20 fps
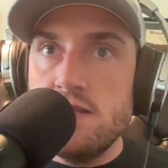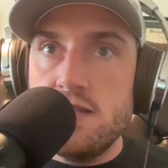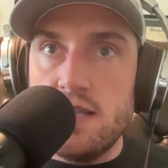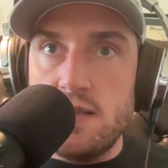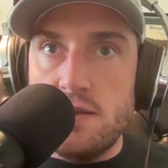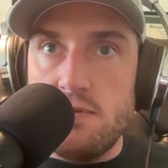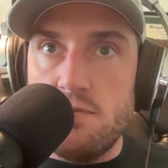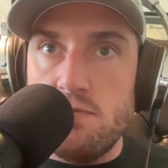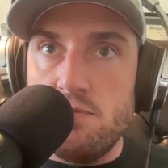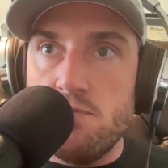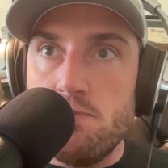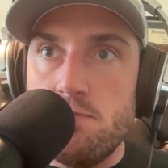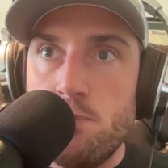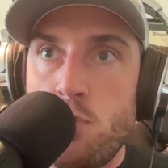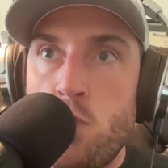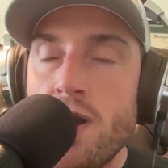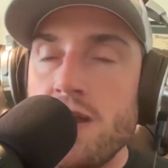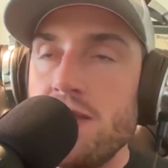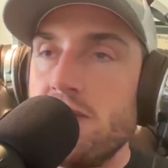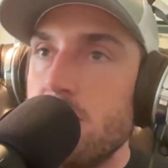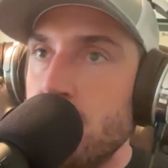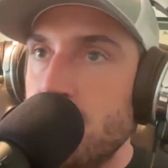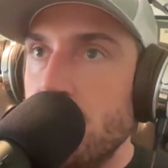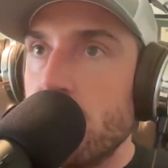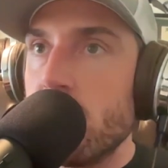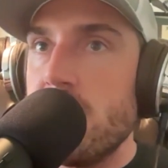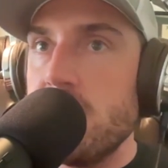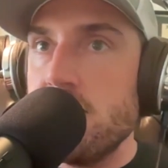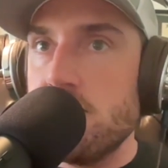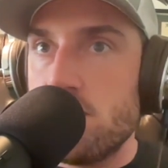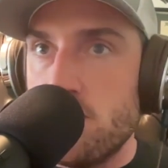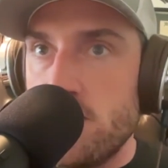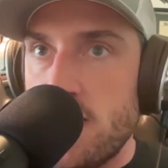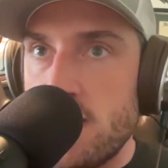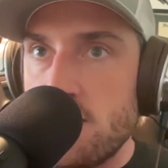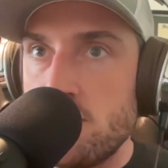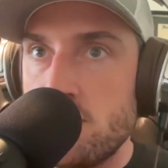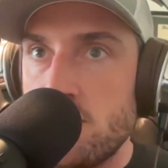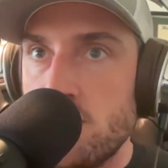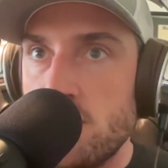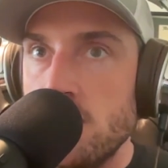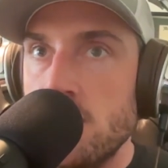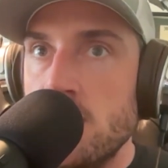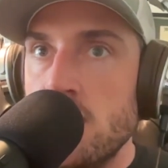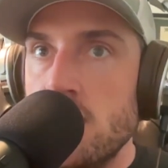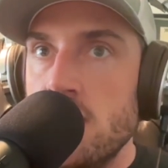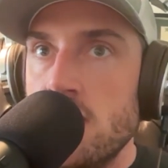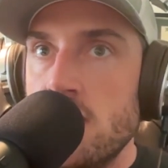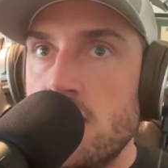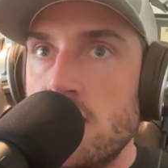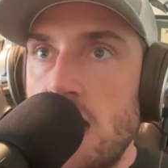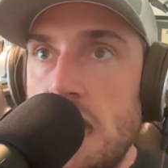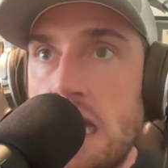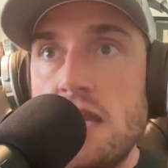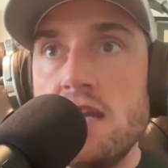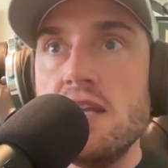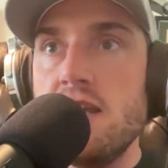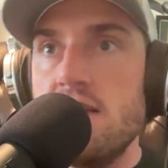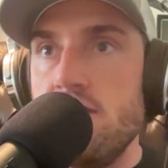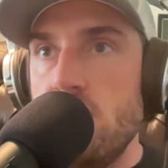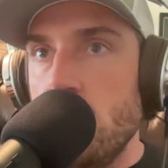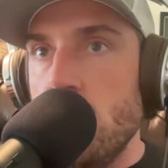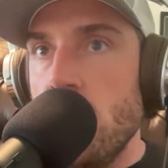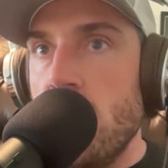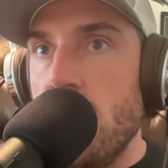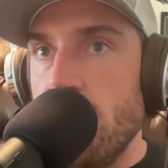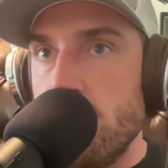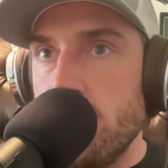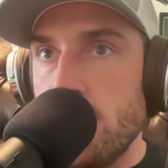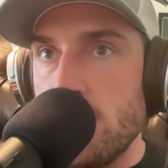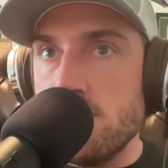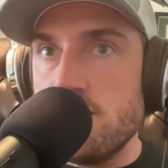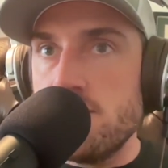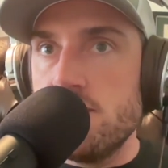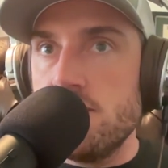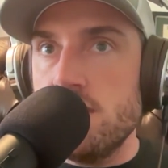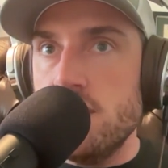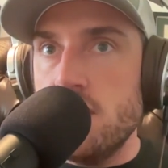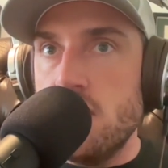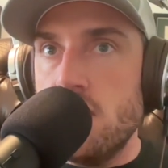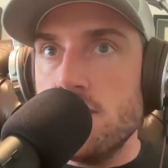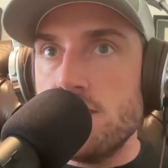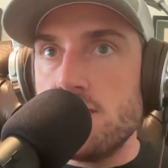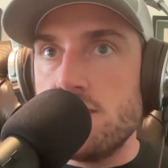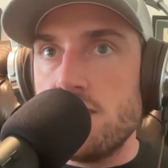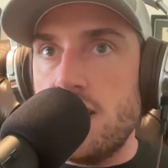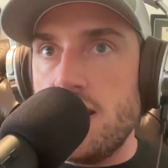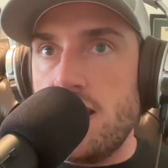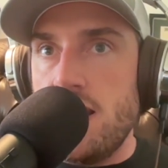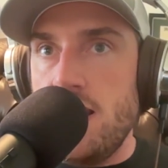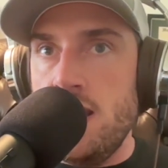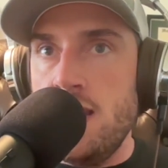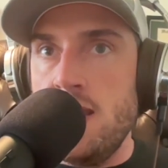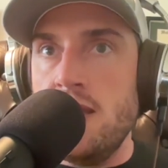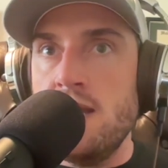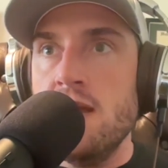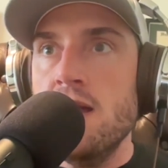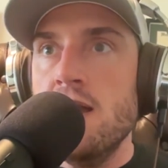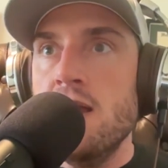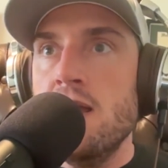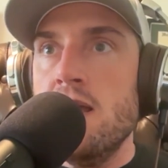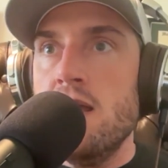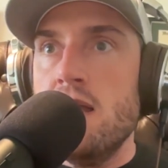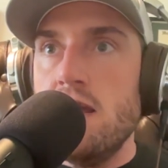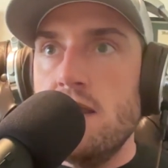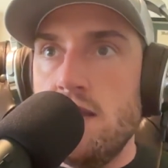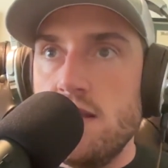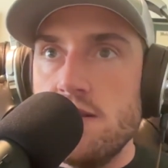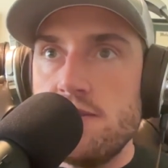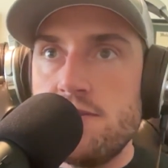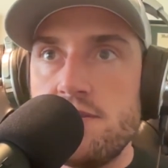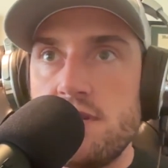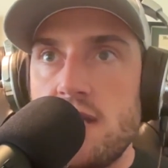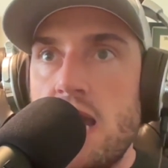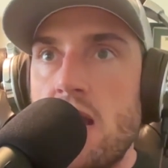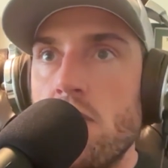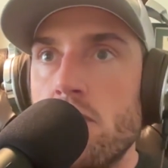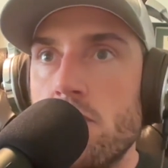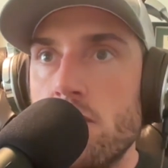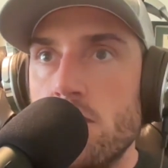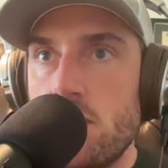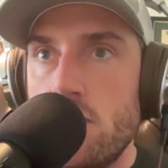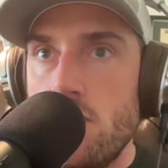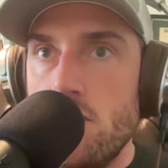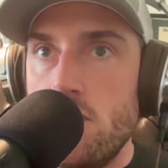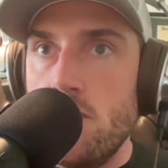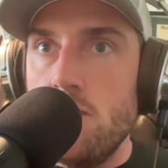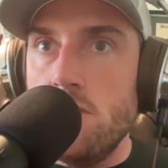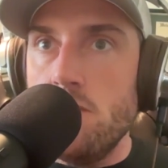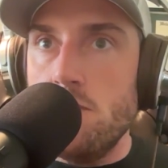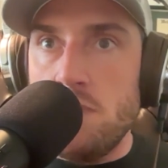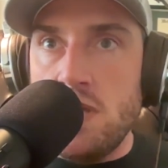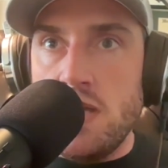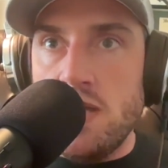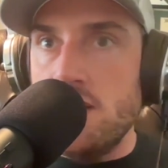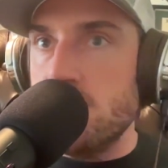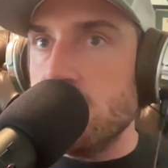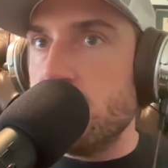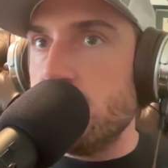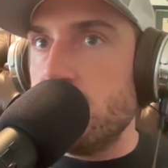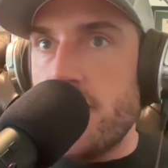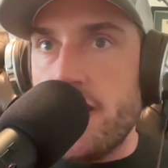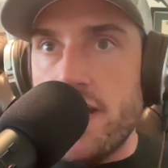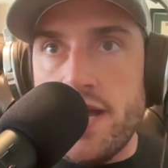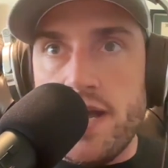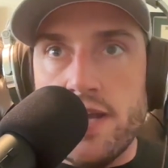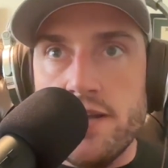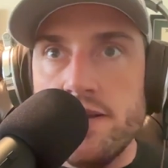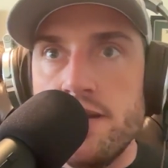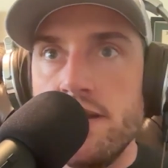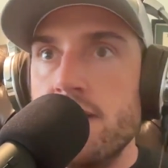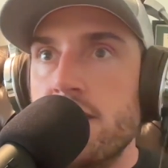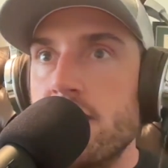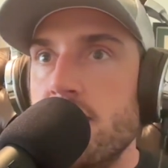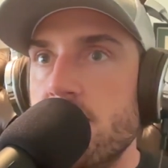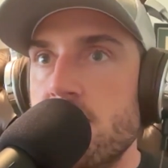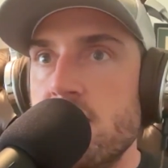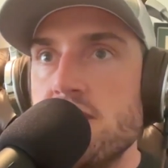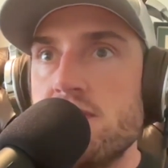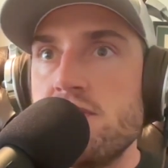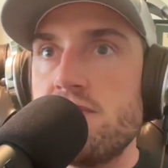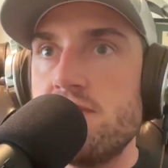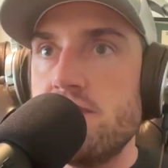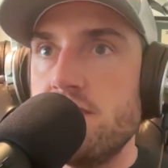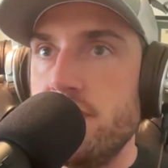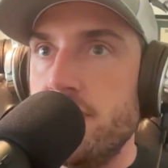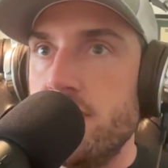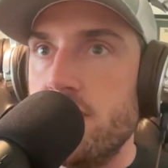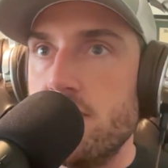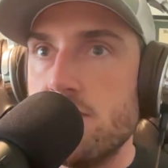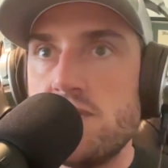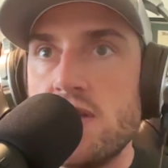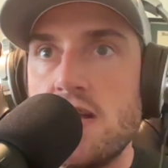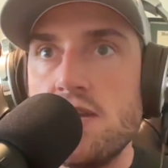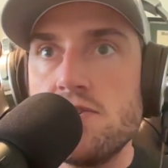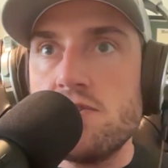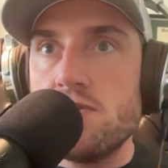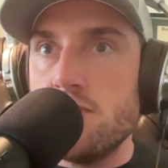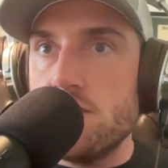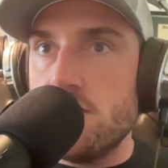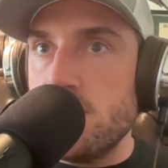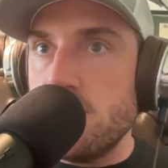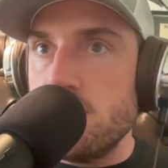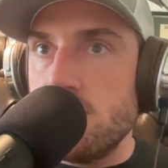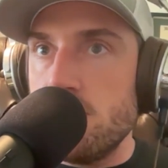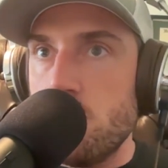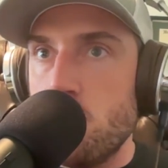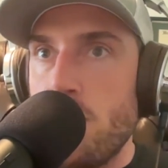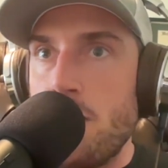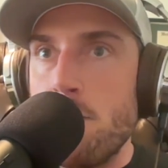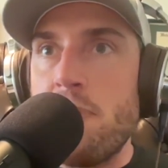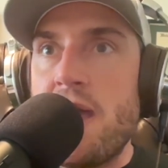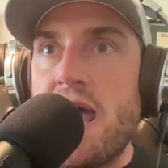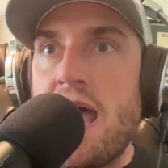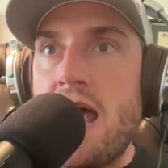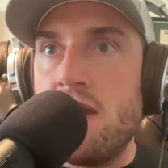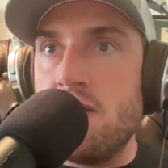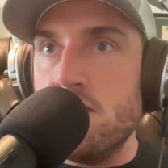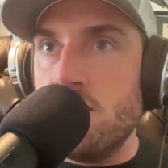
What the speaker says: to point them in the right direction and to give you confidence. It's like, hey, this error code means that this sensor is went bad in